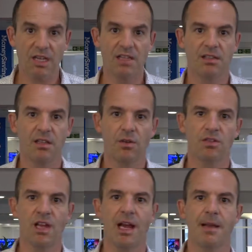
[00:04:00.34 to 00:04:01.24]
takes a long
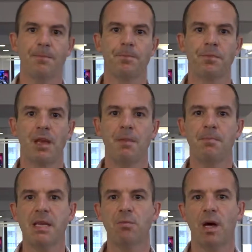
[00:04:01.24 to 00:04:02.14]
time. And
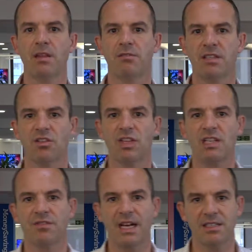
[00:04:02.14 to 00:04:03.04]
meanwhile, there is a
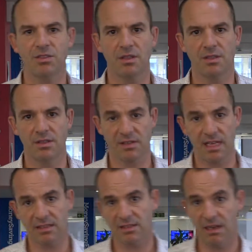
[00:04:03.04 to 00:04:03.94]
change of attitude that's
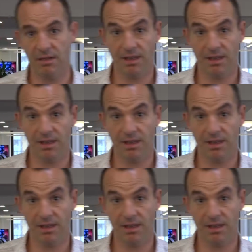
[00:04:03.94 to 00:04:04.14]
necessary.